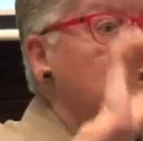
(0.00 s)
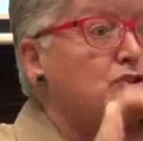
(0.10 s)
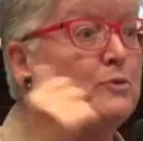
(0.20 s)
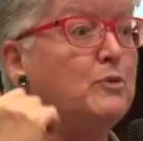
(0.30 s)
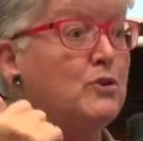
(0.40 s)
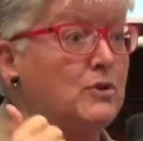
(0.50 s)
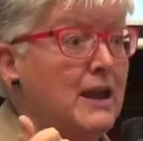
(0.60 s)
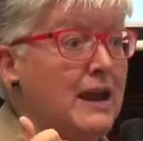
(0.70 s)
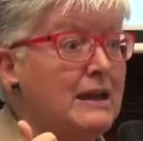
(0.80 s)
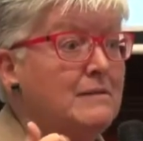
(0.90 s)
just got to put your
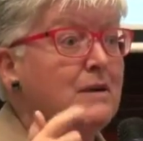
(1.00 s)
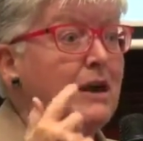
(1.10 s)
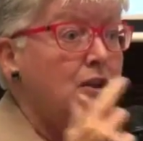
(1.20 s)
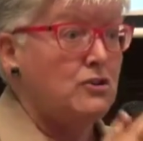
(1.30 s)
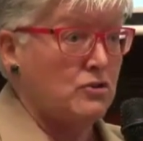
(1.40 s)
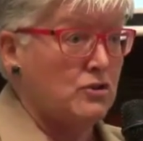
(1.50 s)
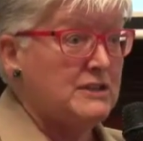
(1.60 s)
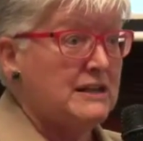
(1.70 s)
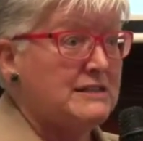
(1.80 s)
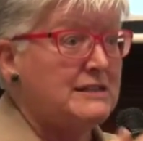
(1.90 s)
name, your
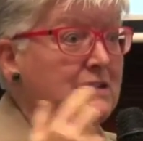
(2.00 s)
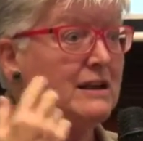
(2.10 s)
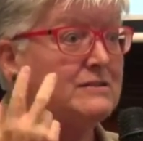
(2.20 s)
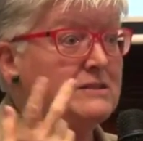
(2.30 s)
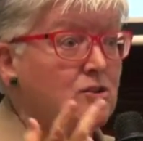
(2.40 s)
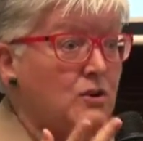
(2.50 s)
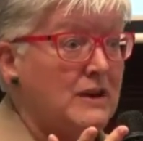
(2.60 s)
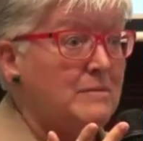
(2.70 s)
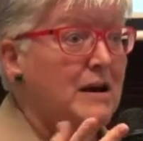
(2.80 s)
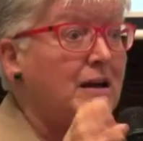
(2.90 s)
contact details, your
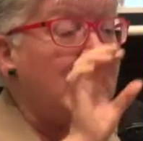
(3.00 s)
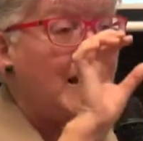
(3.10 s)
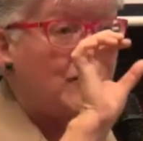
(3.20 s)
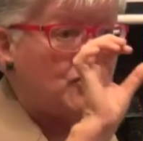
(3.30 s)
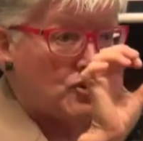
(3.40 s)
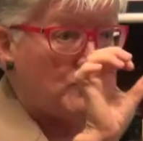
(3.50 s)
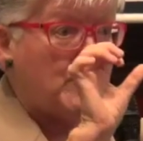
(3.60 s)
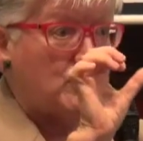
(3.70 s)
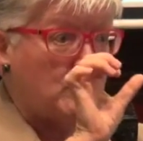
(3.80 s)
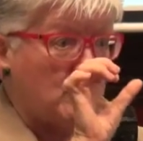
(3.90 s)
email, and the job
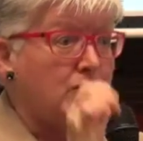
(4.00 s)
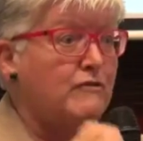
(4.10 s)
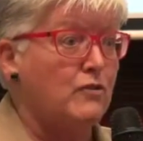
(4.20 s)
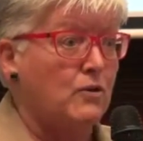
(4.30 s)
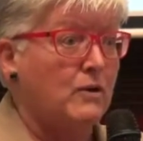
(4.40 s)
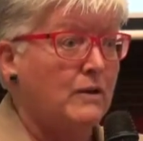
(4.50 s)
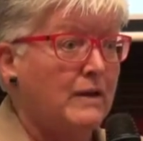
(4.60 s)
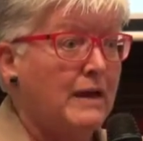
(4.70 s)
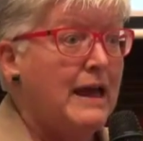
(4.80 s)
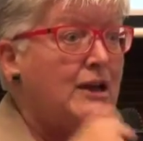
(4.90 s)
that you're looking for.
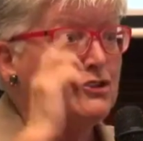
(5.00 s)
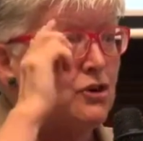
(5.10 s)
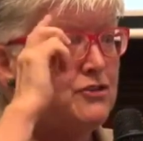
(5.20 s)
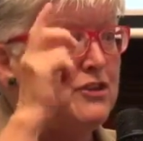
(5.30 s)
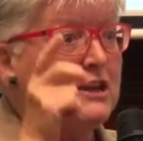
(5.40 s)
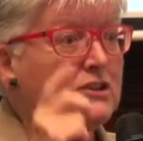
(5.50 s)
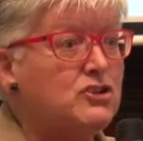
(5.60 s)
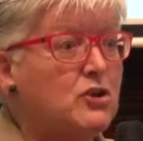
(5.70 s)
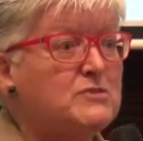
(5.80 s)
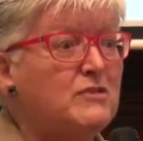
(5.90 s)
Don't think in
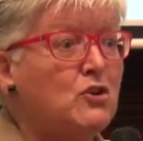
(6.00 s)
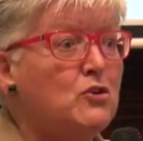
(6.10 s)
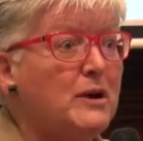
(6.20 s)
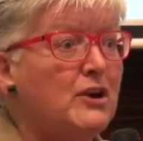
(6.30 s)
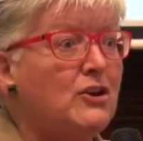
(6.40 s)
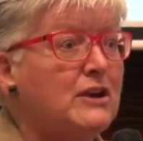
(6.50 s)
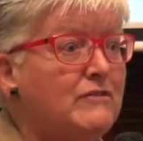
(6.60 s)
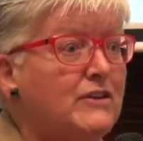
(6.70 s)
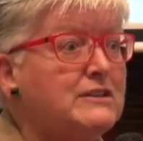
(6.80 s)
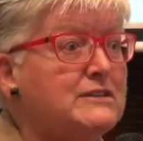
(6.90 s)
terms of who am I going to
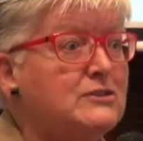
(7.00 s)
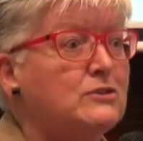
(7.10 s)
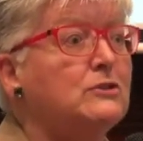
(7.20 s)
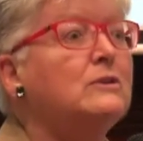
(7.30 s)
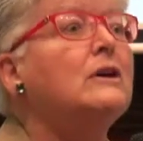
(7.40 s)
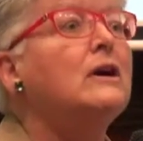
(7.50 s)
give these to.